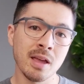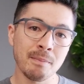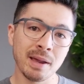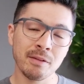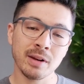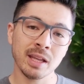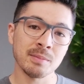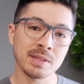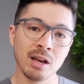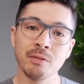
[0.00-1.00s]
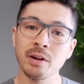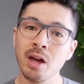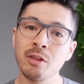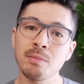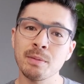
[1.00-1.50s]
benefiting himself and
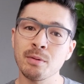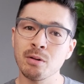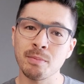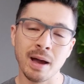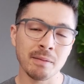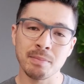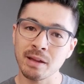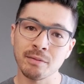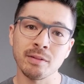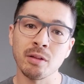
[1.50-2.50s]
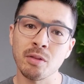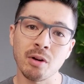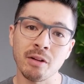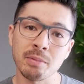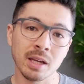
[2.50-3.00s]
other people by being
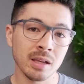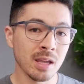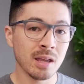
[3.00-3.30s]
philanthropic.